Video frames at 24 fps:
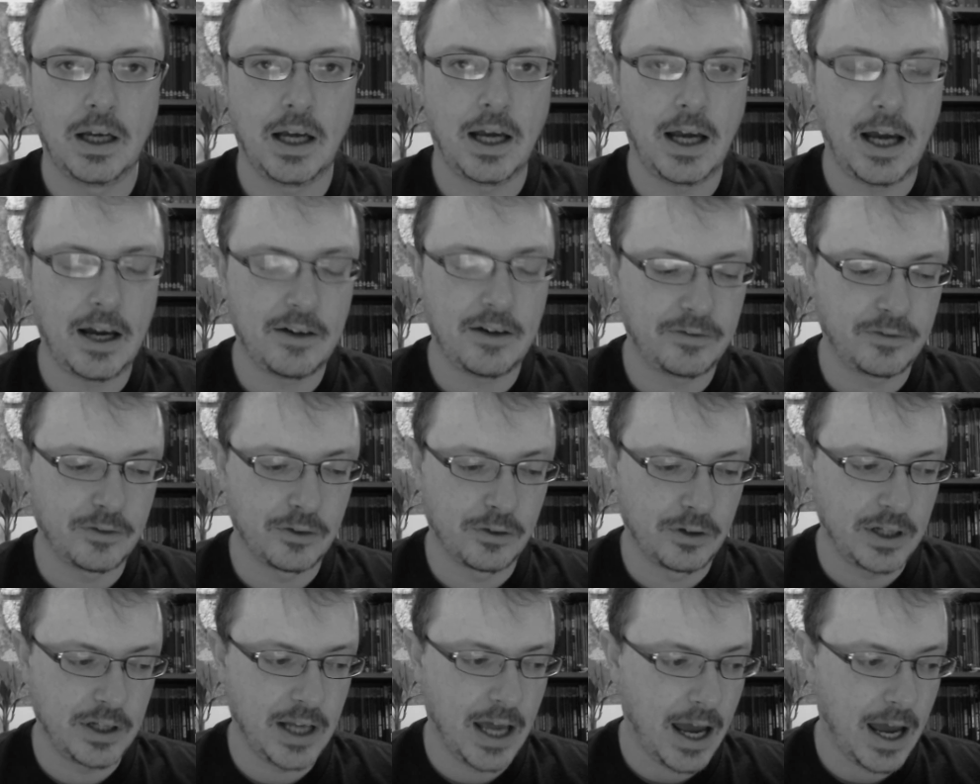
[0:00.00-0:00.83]

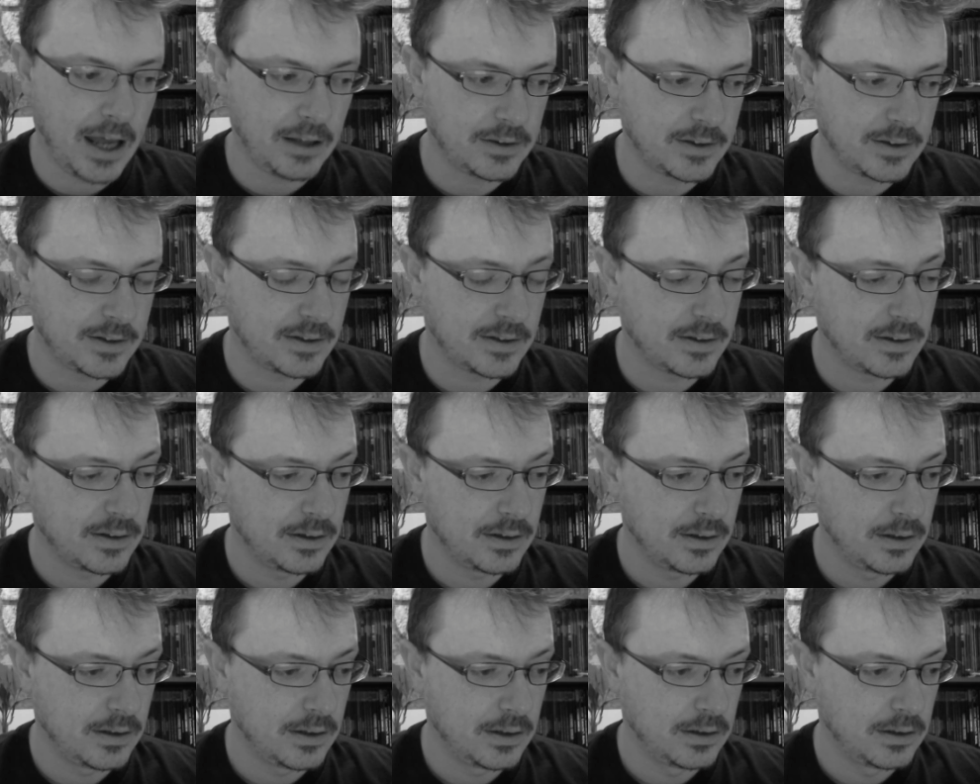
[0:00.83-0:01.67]
after that,
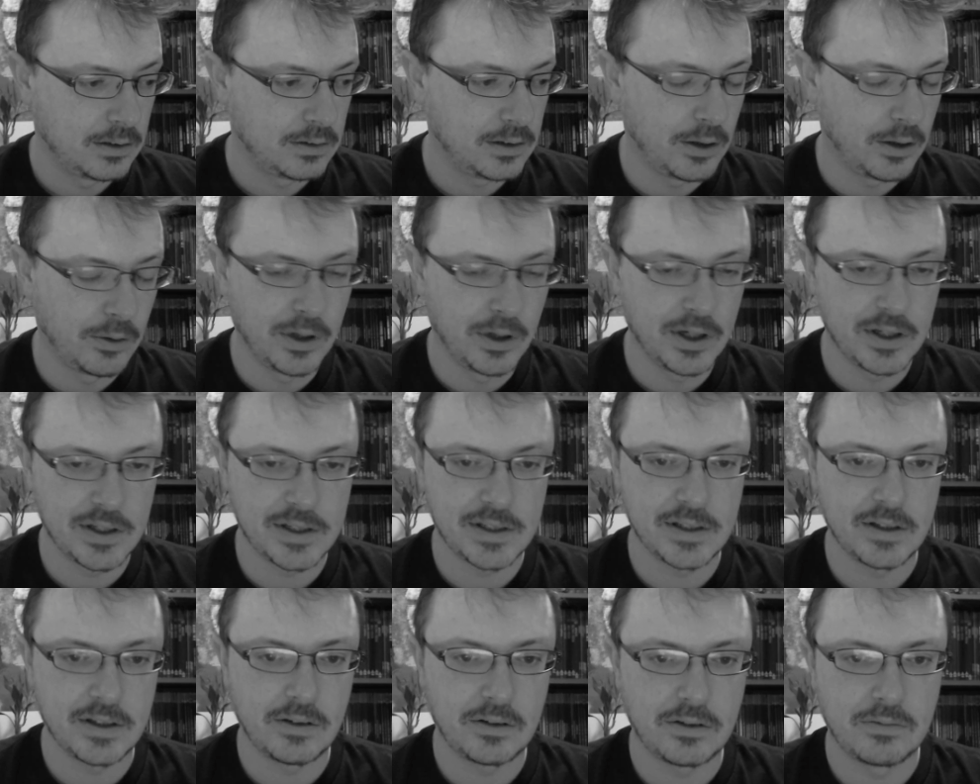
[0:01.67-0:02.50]
there is
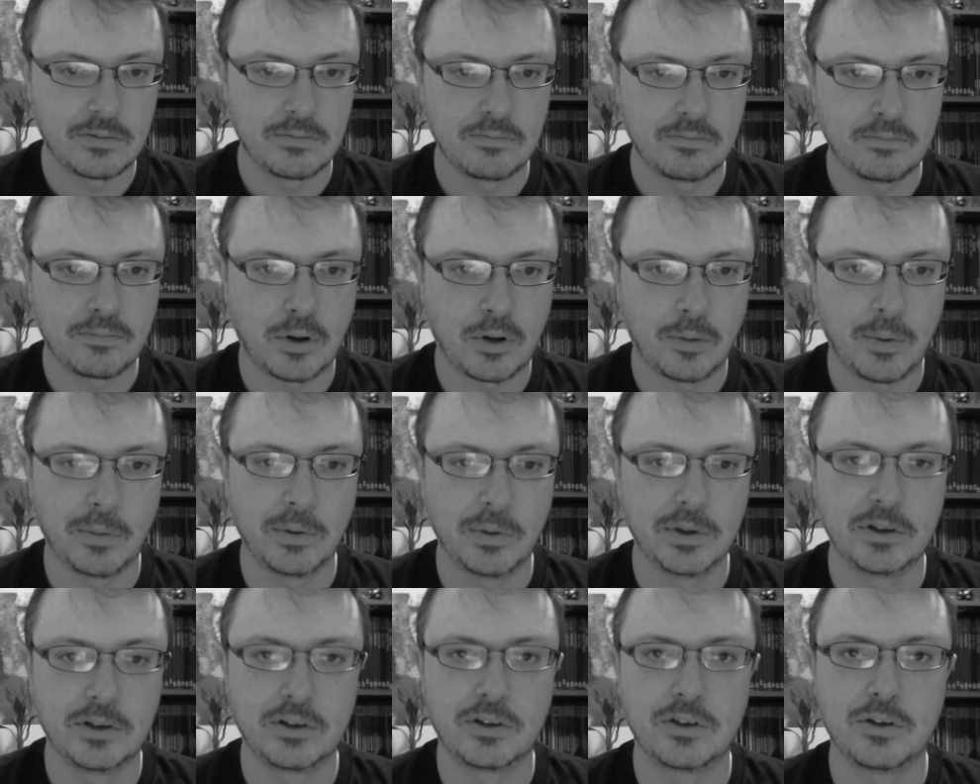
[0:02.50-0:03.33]

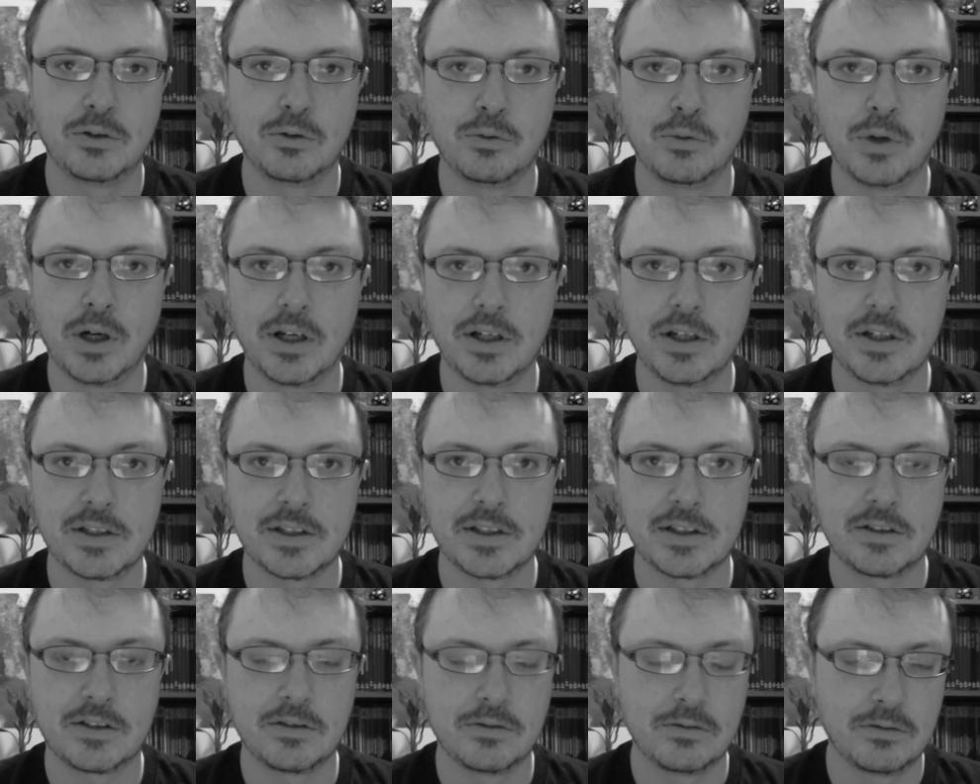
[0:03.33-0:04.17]
probably two ways
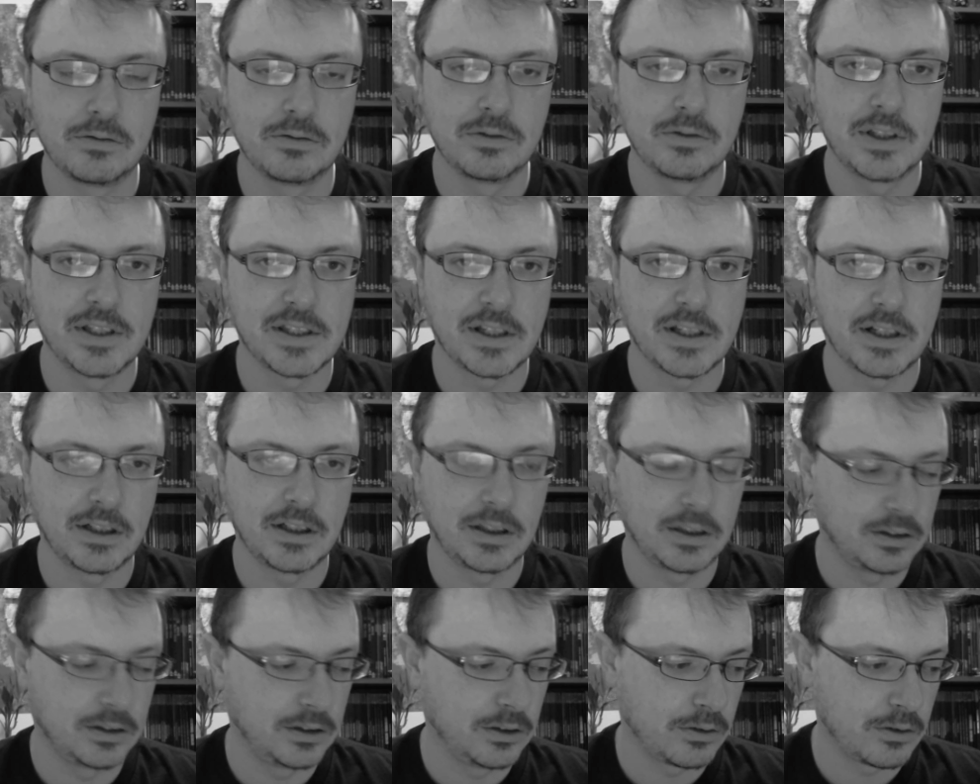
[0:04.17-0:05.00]
to
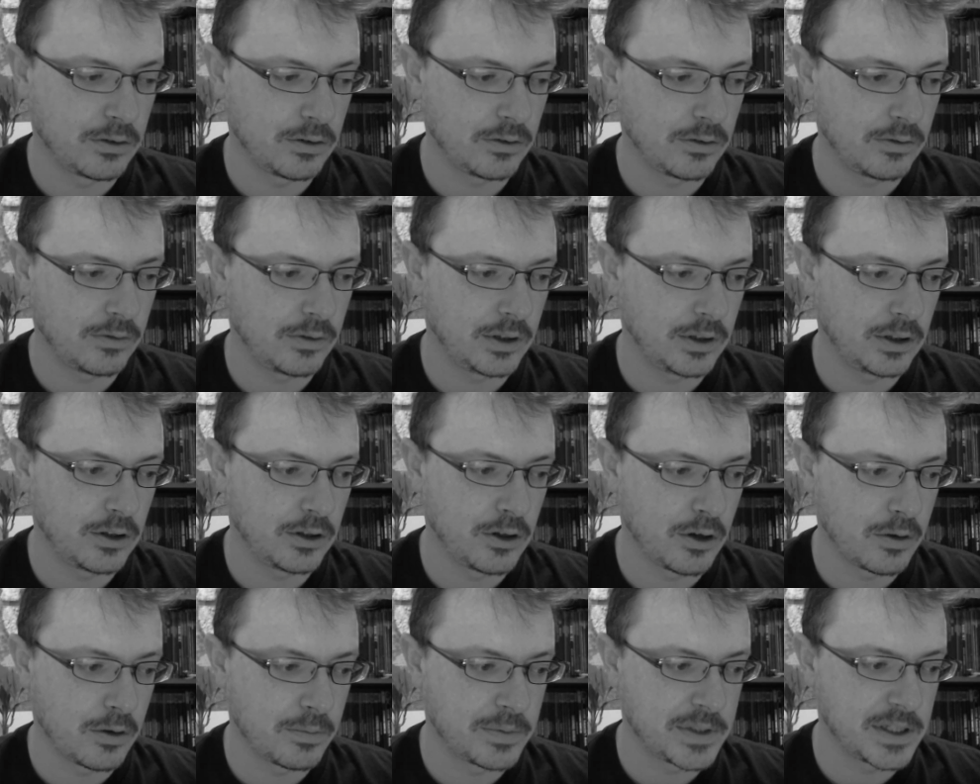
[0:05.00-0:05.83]
design your
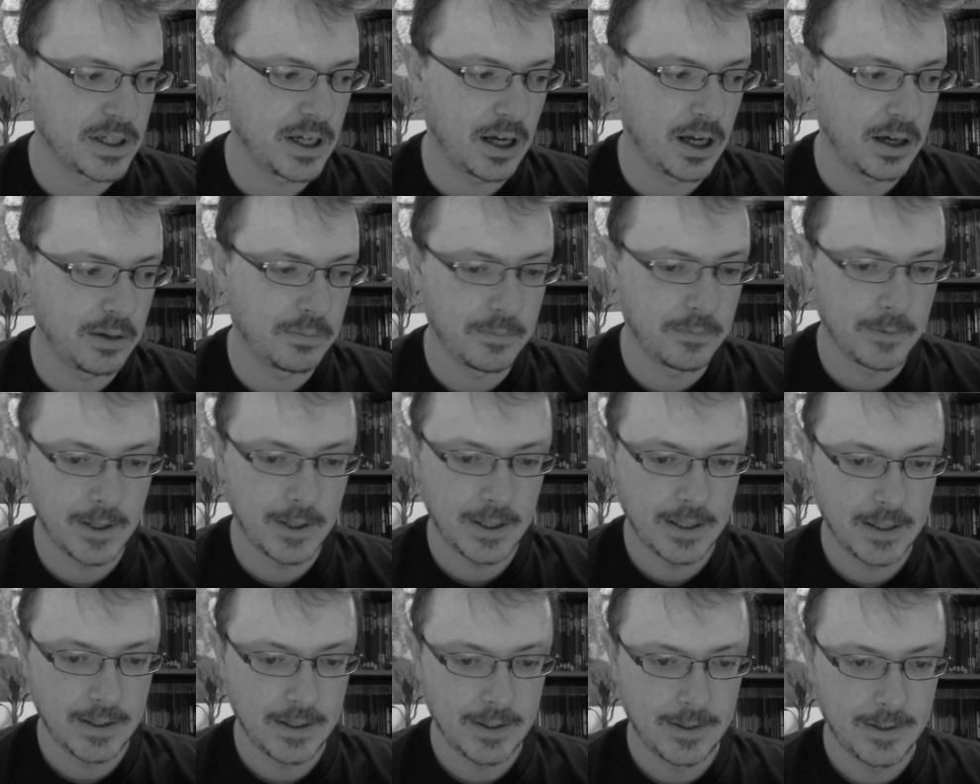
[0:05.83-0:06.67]
GURPS game.
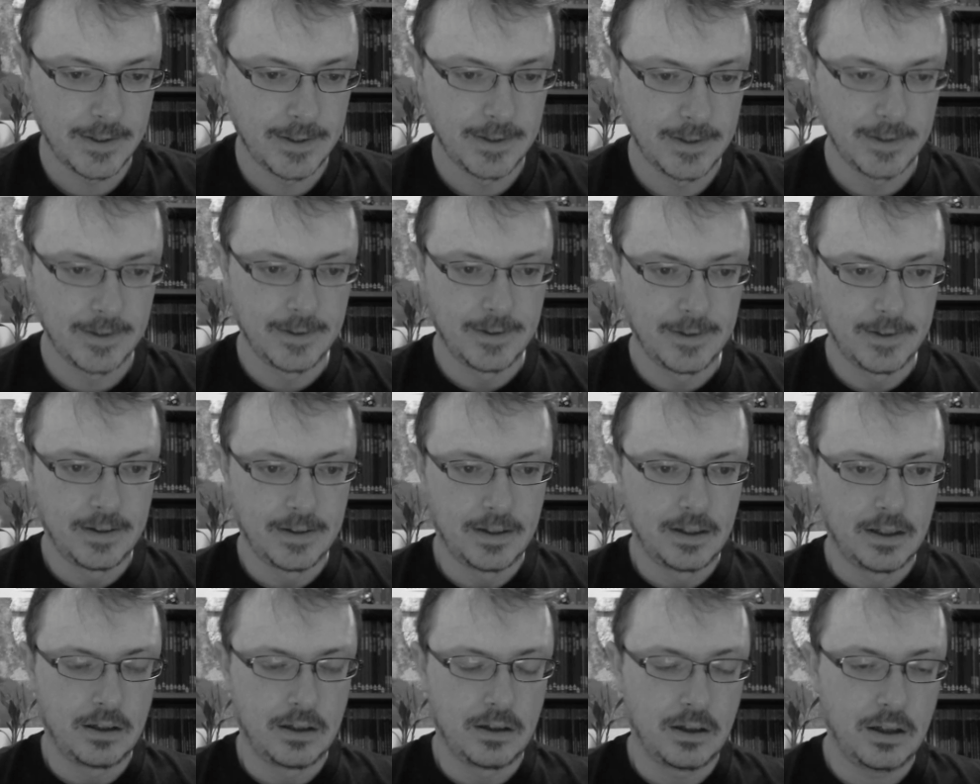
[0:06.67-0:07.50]

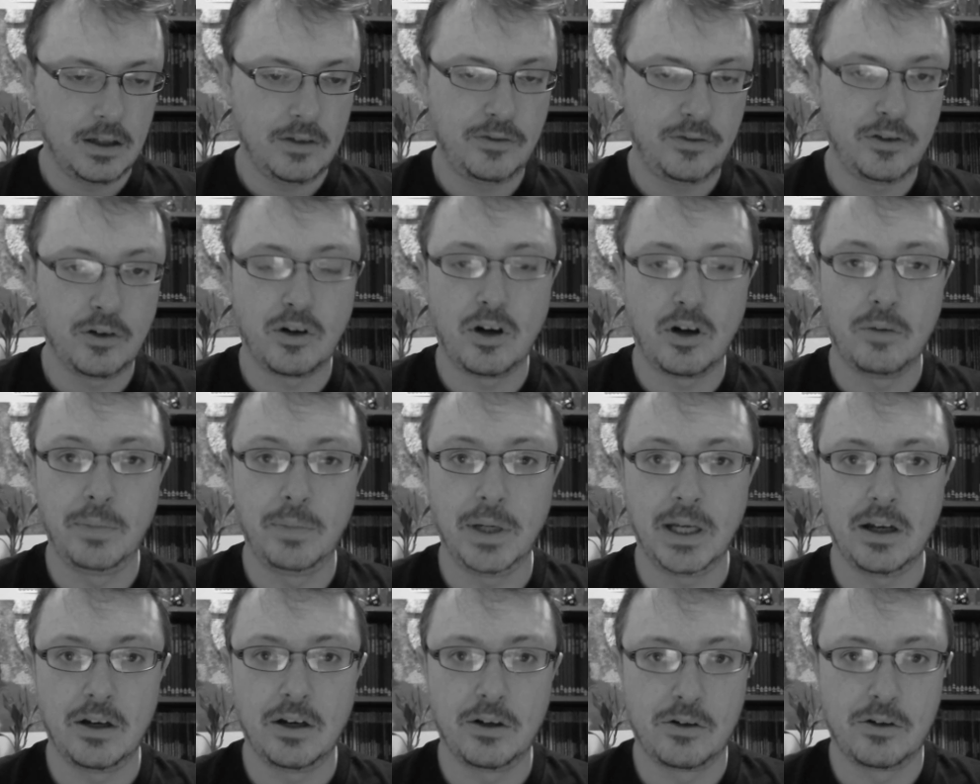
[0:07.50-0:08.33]
If you're a
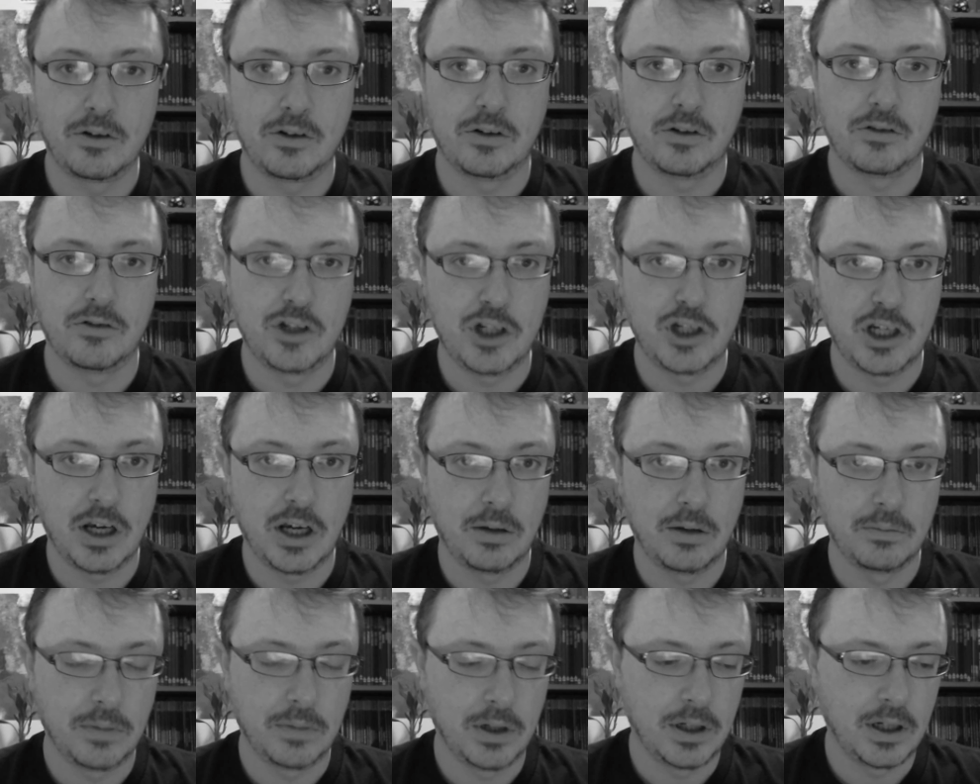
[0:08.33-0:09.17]
beginner
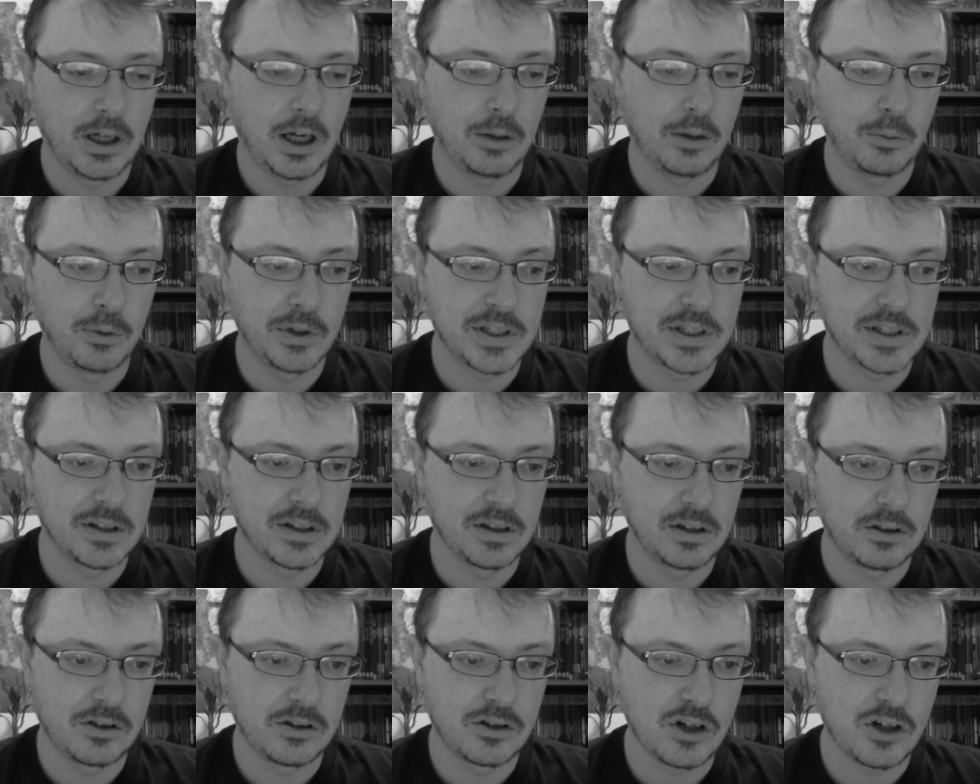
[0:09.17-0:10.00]
GM, I would
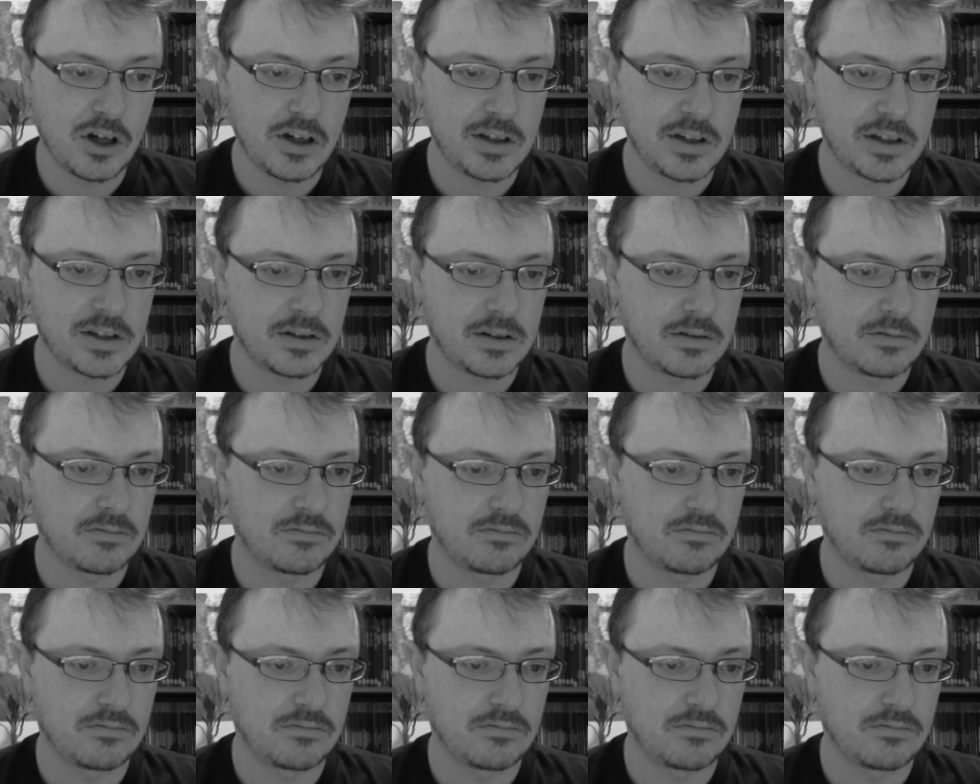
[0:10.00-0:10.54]
say just